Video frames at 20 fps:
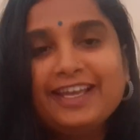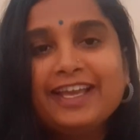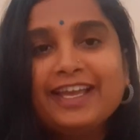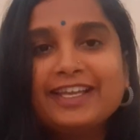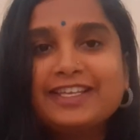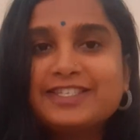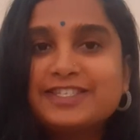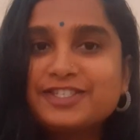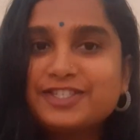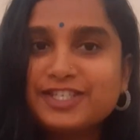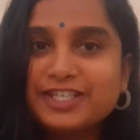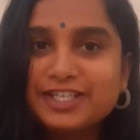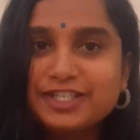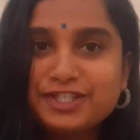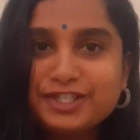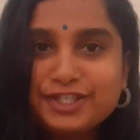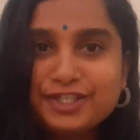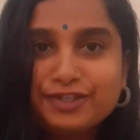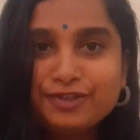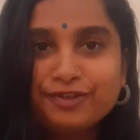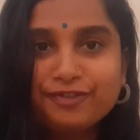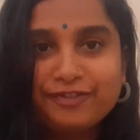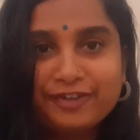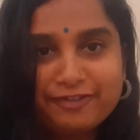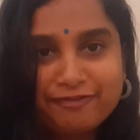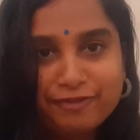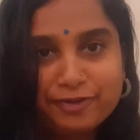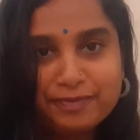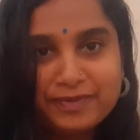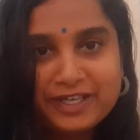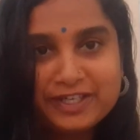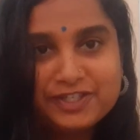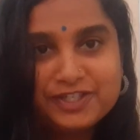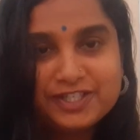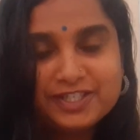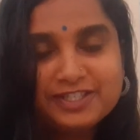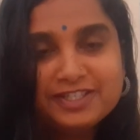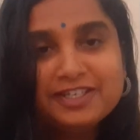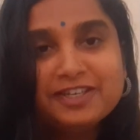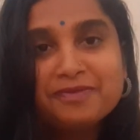Exchanging of
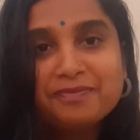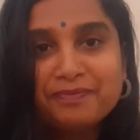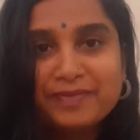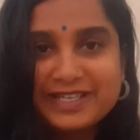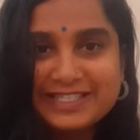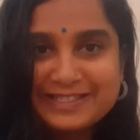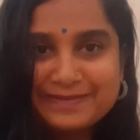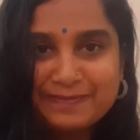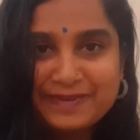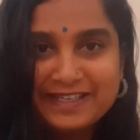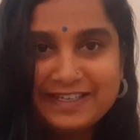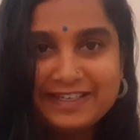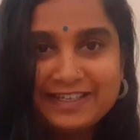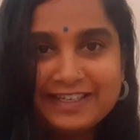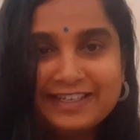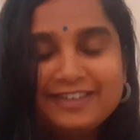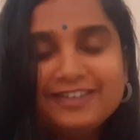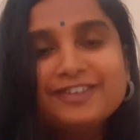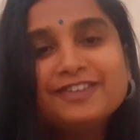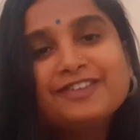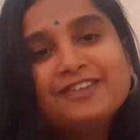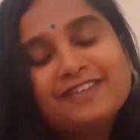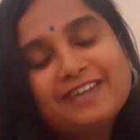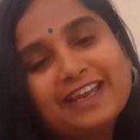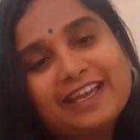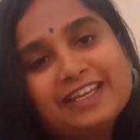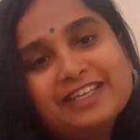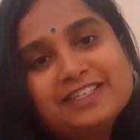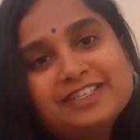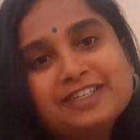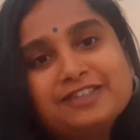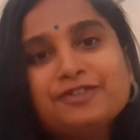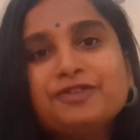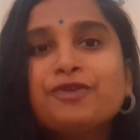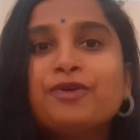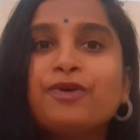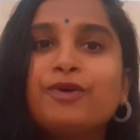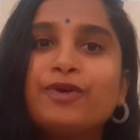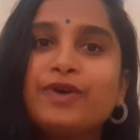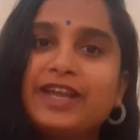information by speaking, writing,
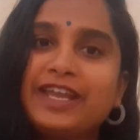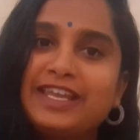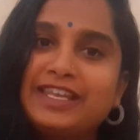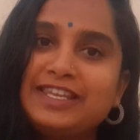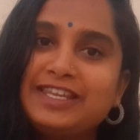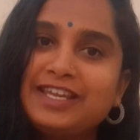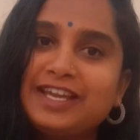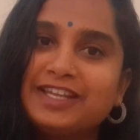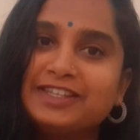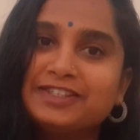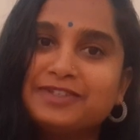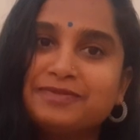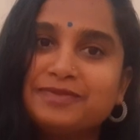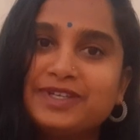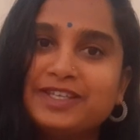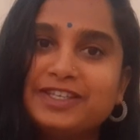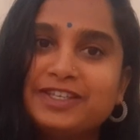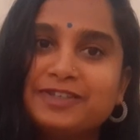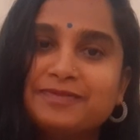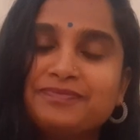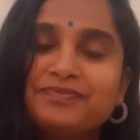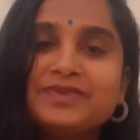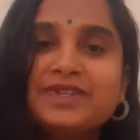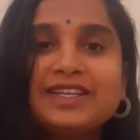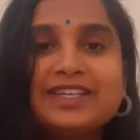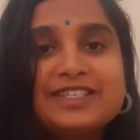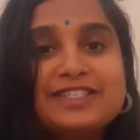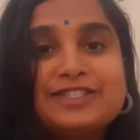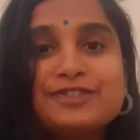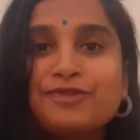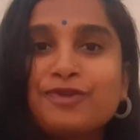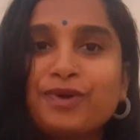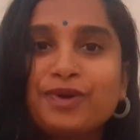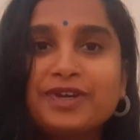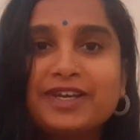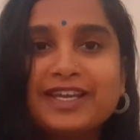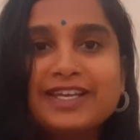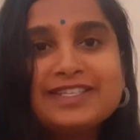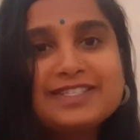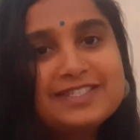or any other medium is
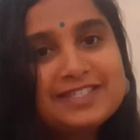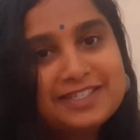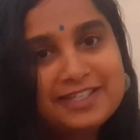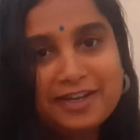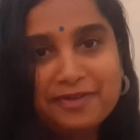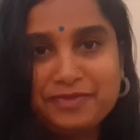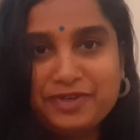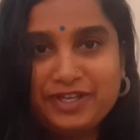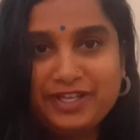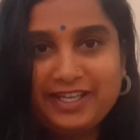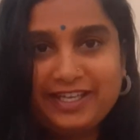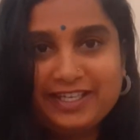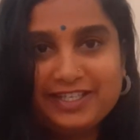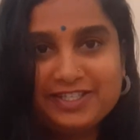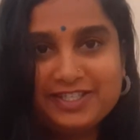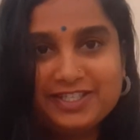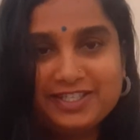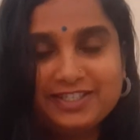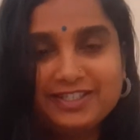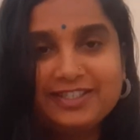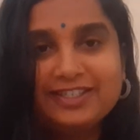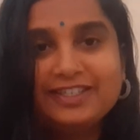called as communication.